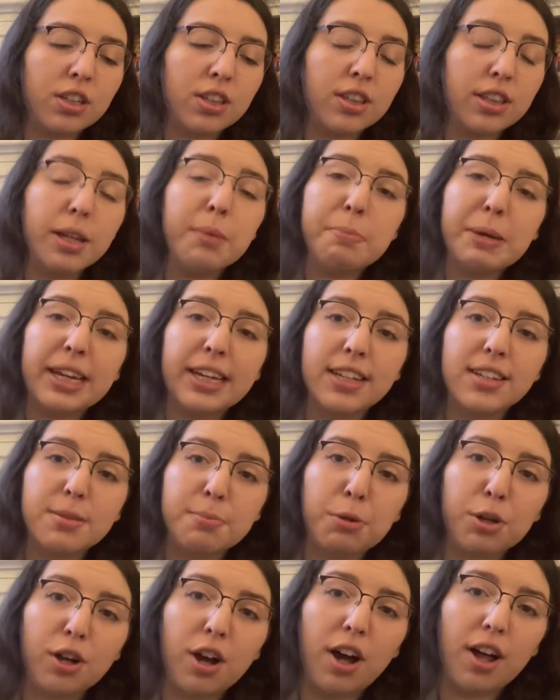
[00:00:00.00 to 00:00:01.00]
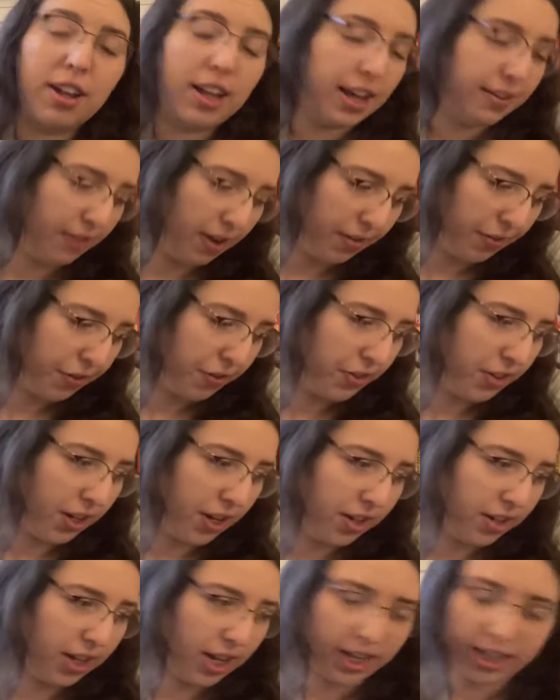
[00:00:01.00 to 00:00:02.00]
the biggest book haul I've ever
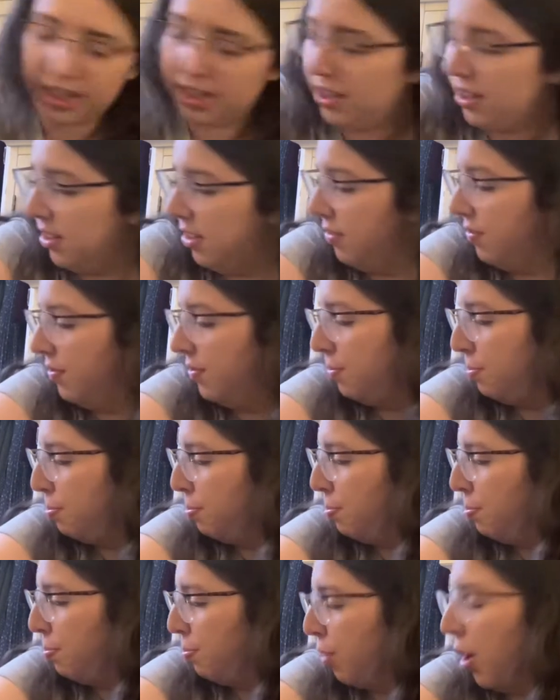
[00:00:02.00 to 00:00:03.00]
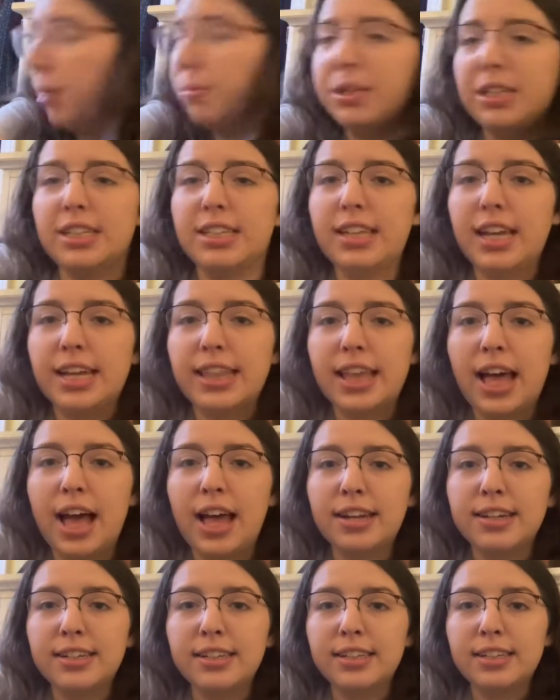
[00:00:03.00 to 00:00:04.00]
done. I can probably say that.